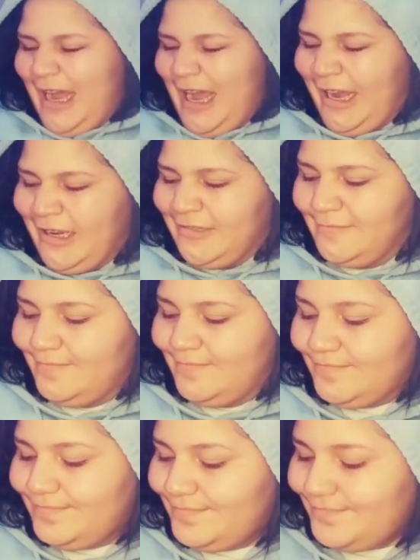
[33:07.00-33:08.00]
Um,
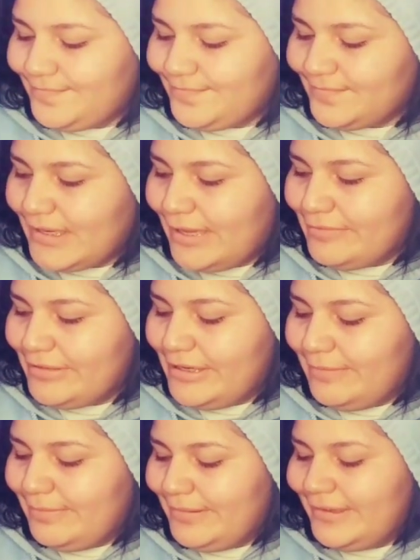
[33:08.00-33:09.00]
I'm
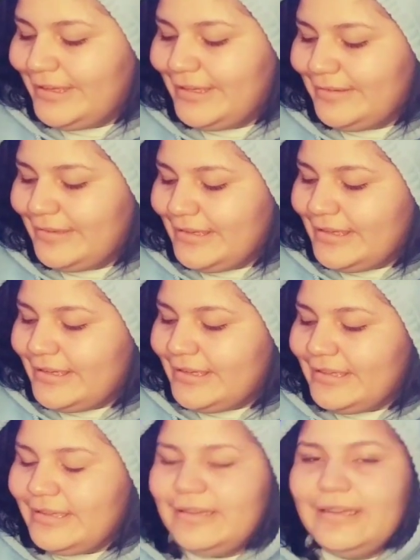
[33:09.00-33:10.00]
gonna put
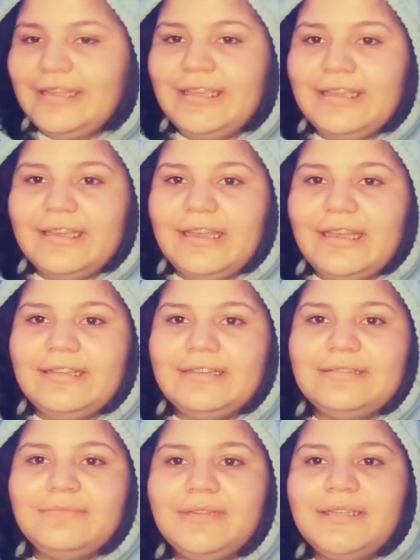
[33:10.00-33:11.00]
link uh,
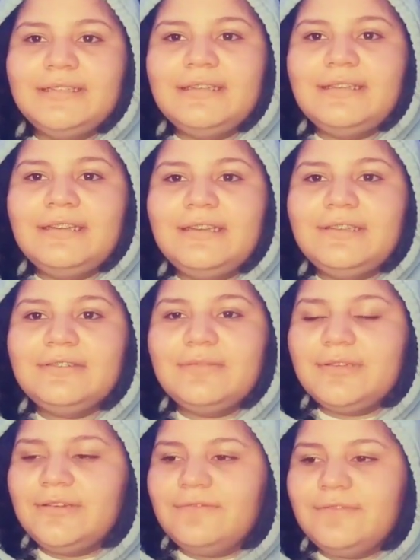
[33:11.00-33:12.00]
some links in the
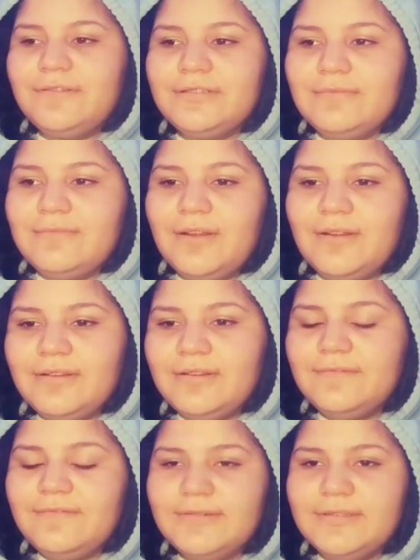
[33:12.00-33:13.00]
description for some on
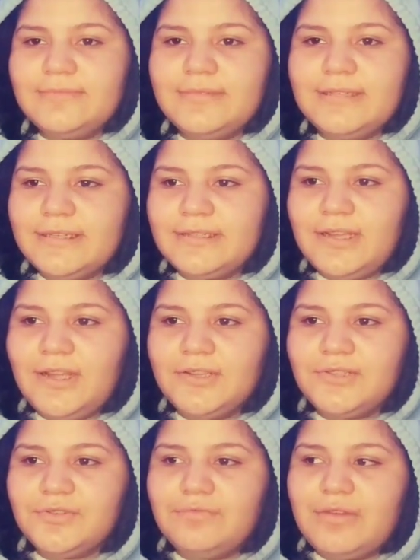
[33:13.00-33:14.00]
for some
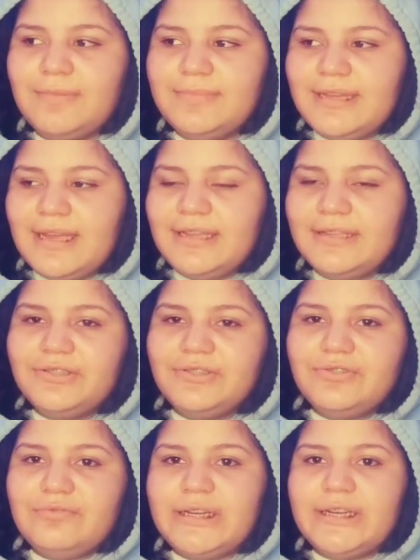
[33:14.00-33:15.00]
TikToks or websites
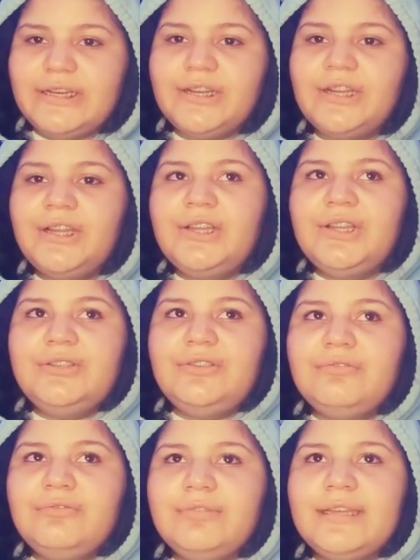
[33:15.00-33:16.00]
to where
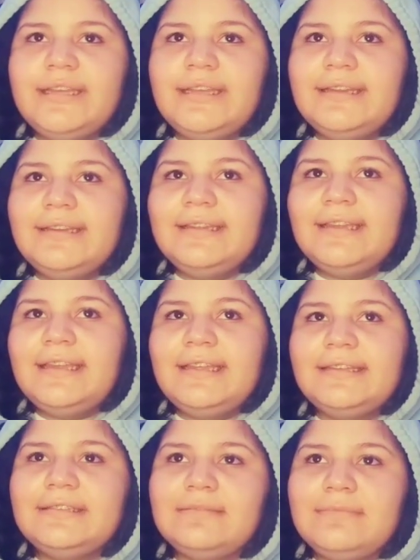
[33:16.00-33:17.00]
you can
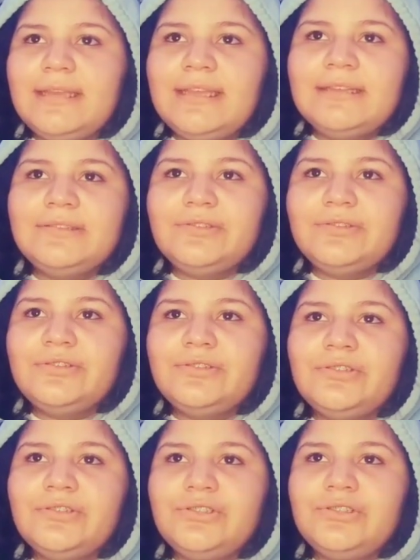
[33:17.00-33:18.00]
get some
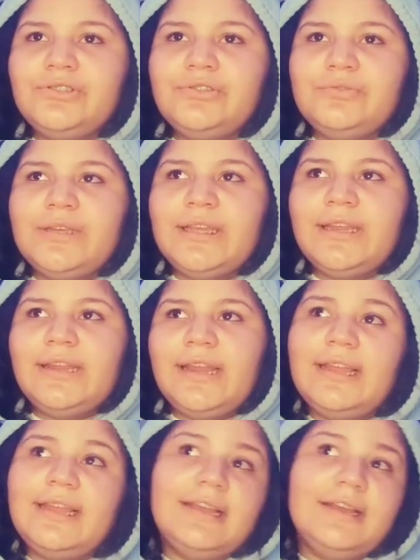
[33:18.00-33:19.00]
answers. You get
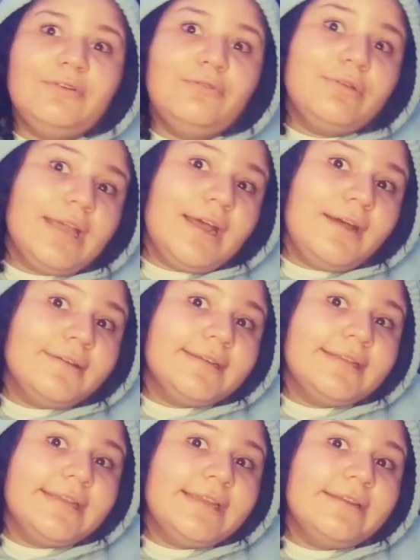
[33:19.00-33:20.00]
a cool
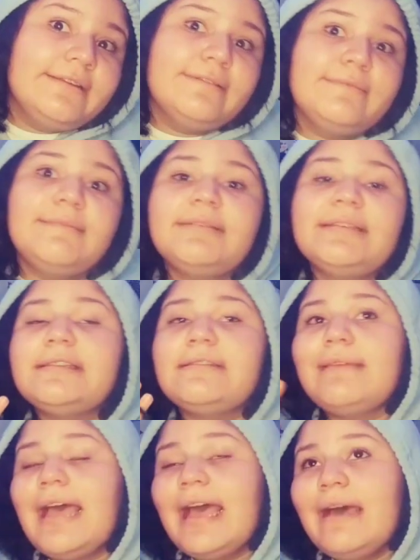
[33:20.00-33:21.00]
calculator, maybe some
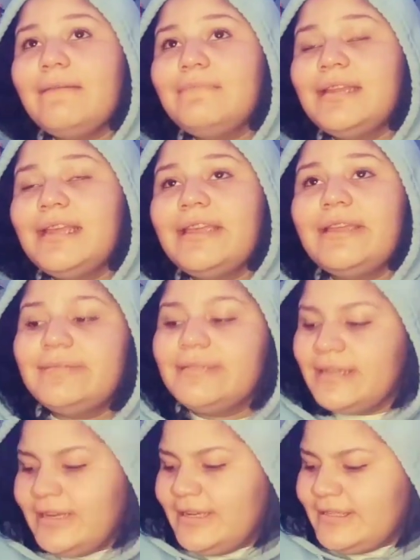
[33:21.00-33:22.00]
app names
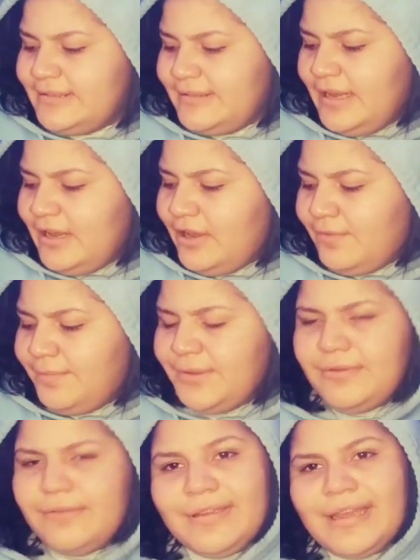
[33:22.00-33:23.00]
to help
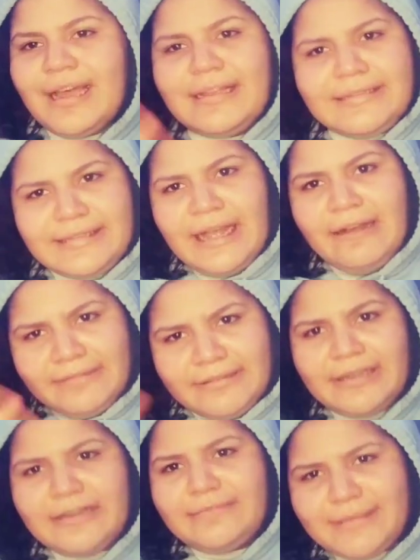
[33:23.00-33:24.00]
you guys out
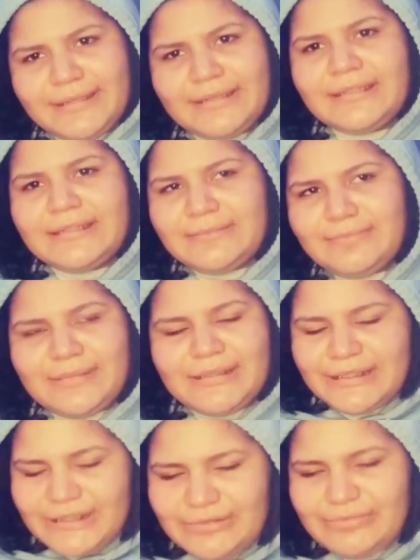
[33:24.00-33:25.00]
there because
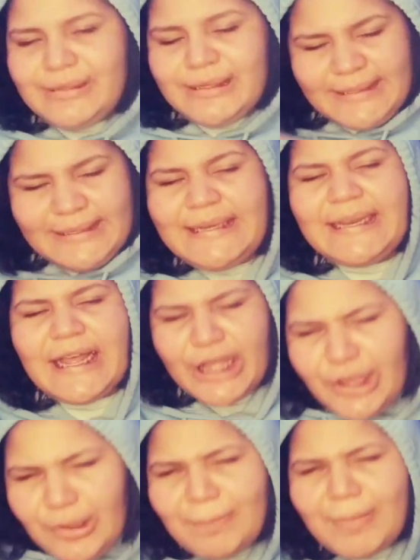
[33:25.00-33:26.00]
bitch we need
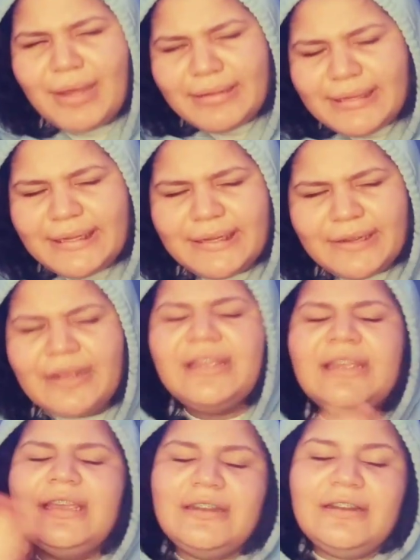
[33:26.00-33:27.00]
help out in here
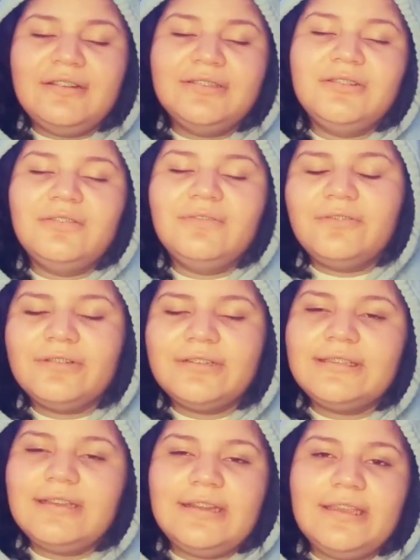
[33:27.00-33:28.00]
and also of course
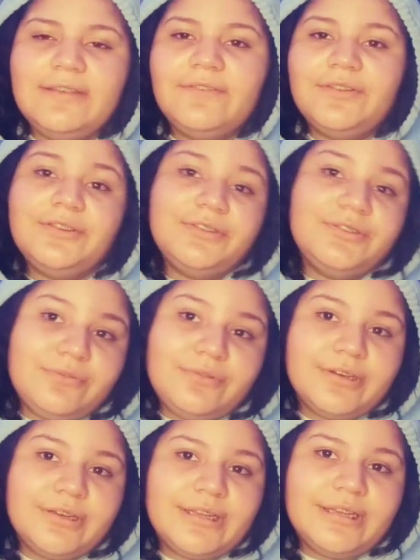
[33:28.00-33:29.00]
the link for the
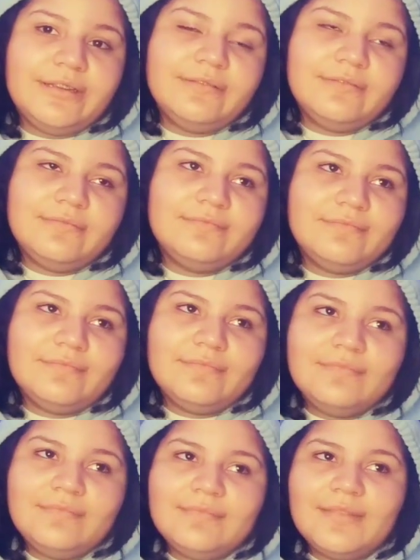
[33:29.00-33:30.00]
story
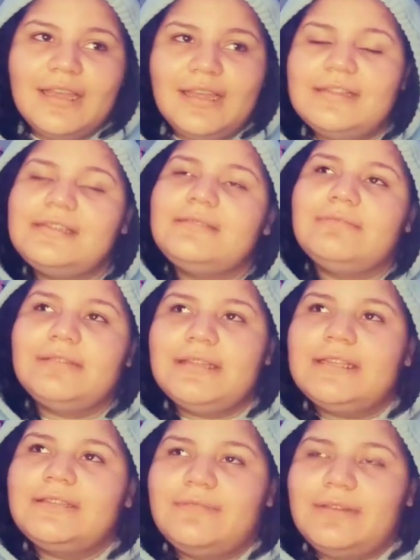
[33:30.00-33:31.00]
at this point
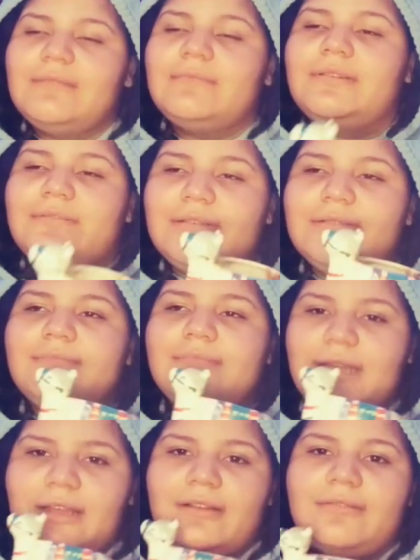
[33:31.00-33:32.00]
that's what i'm doing
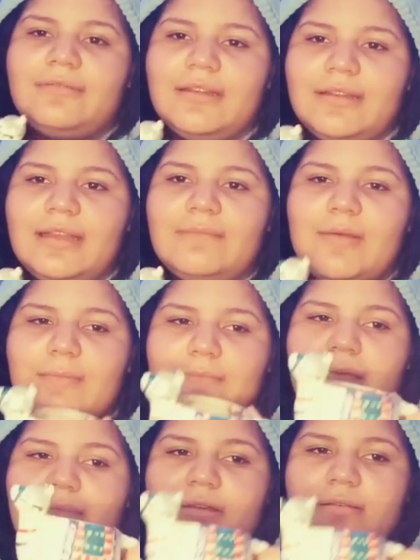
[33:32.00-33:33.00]
now i'm a
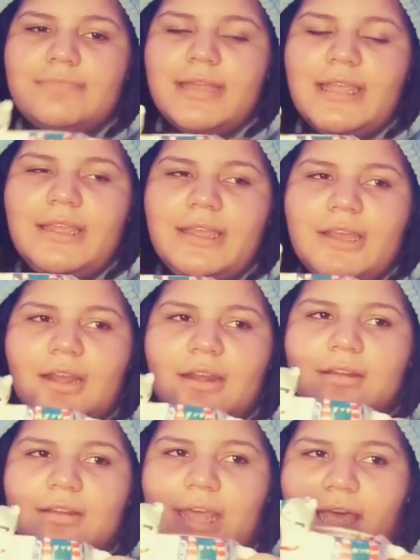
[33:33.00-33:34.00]
i'm a big
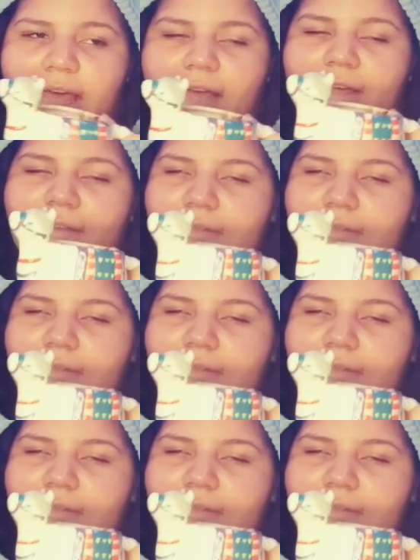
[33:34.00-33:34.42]
girl now